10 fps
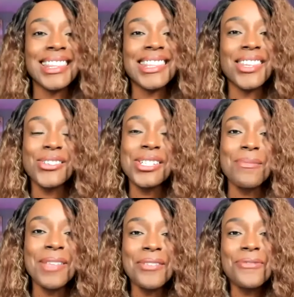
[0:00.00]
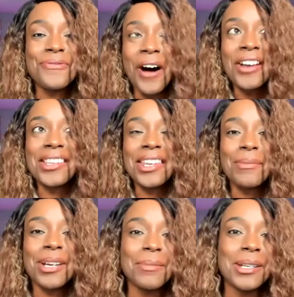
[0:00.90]
There's something fun that I'm
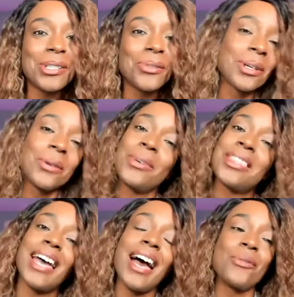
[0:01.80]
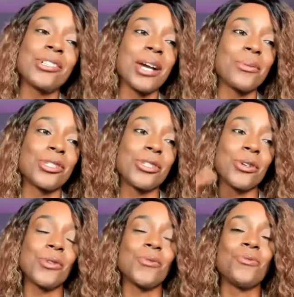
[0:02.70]
going to be doing with that, which I will show
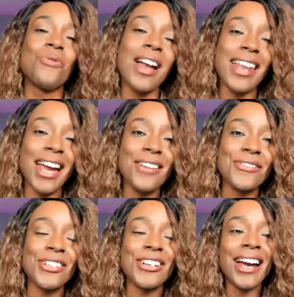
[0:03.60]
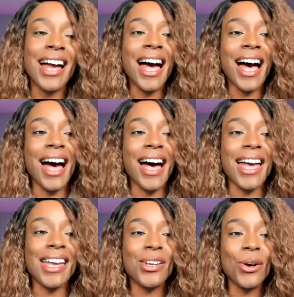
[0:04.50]
you right after
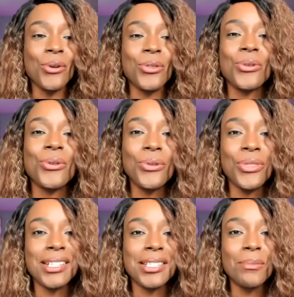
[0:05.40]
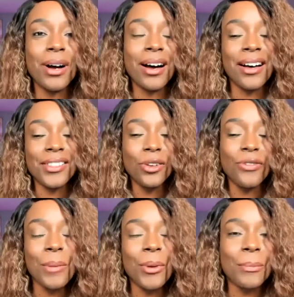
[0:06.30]
I go through this
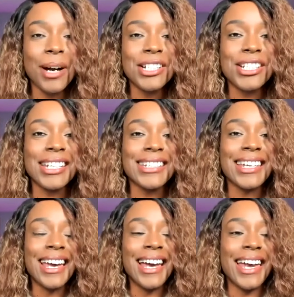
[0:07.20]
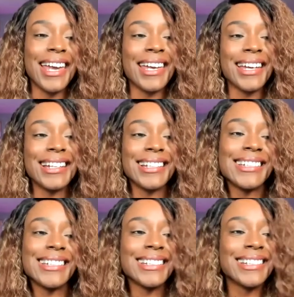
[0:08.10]
November budget.
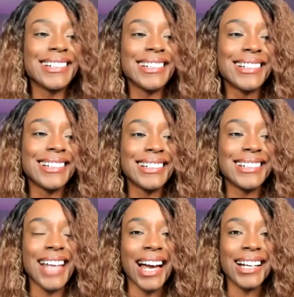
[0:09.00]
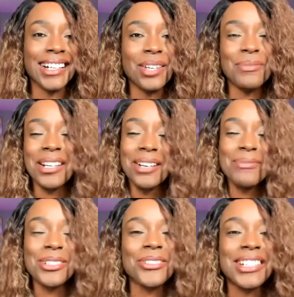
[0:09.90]
And yeah, I'm
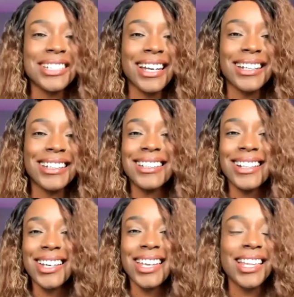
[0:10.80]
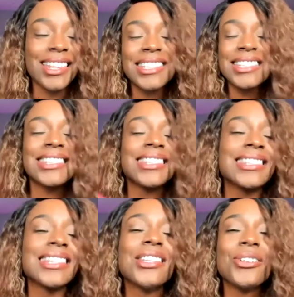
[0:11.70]
so excited. Like, it's
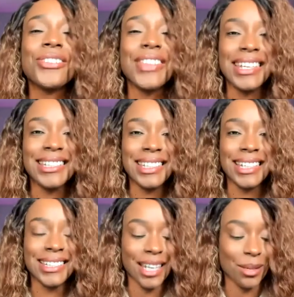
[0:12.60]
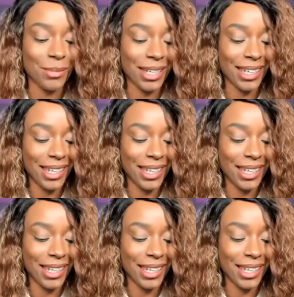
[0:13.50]
the little things that excite me.